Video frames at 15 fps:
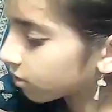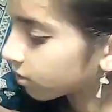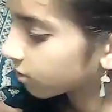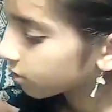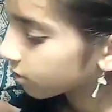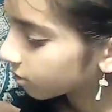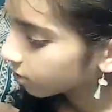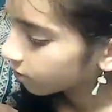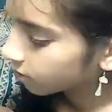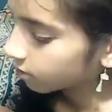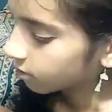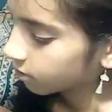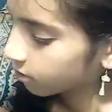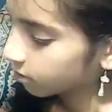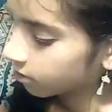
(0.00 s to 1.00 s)
to make
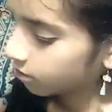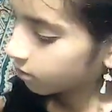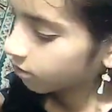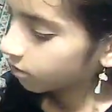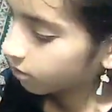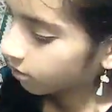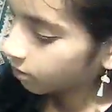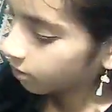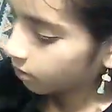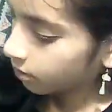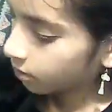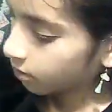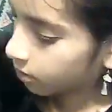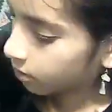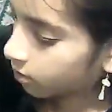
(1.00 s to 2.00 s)
it more
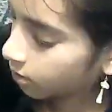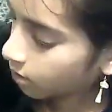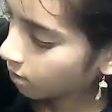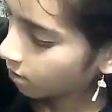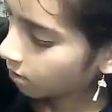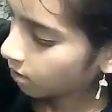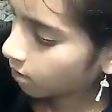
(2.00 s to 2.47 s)
creamy. But